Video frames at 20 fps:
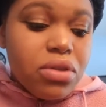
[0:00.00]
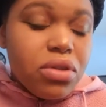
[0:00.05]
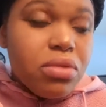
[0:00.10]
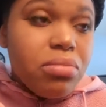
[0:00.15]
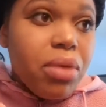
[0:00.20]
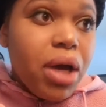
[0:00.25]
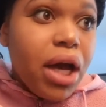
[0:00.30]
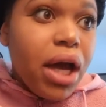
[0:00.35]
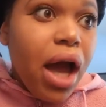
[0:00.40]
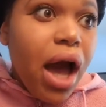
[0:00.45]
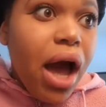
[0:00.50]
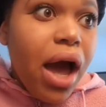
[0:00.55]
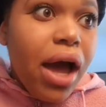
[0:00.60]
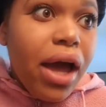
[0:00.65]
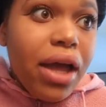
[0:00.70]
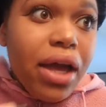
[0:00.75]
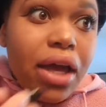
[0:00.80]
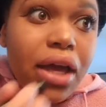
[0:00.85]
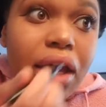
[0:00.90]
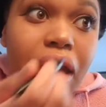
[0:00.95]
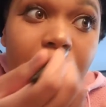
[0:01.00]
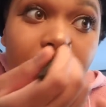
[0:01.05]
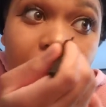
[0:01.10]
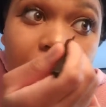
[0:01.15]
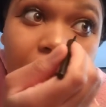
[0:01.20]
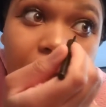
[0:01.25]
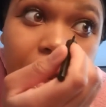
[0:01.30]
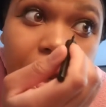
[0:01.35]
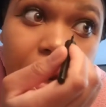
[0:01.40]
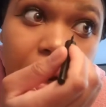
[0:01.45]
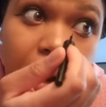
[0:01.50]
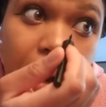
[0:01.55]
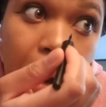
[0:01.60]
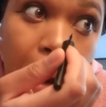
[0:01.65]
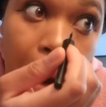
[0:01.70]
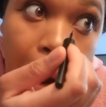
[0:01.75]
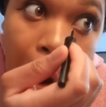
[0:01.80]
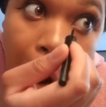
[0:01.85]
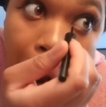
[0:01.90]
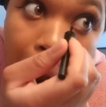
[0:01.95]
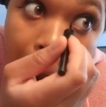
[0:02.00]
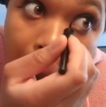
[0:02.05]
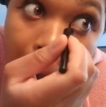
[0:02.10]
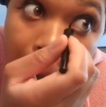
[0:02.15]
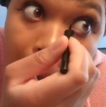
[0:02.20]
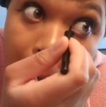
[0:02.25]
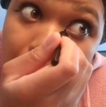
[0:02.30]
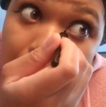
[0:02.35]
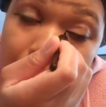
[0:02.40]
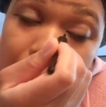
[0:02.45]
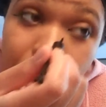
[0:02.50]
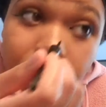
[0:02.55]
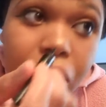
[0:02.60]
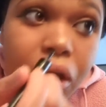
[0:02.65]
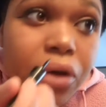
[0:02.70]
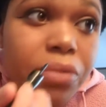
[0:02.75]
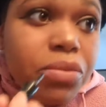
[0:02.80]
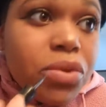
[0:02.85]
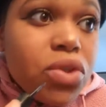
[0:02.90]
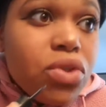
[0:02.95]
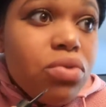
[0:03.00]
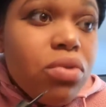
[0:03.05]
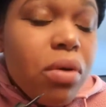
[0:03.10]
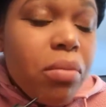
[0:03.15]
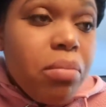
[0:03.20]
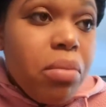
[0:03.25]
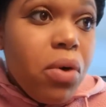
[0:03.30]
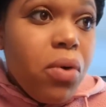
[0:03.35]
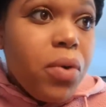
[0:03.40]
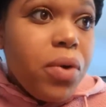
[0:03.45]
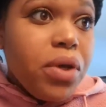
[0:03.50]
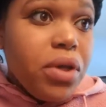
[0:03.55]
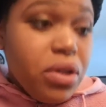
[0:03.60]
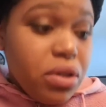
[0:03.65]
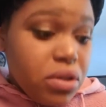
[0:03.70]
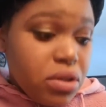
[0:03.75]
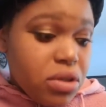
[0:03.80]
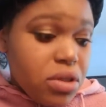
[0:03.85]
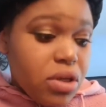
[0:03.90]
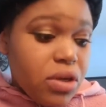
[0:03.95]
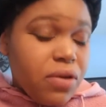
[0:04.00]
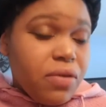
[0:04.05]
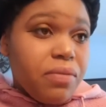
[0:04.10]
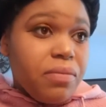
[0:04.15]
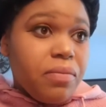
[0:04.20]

to my eye again? It comes to a point,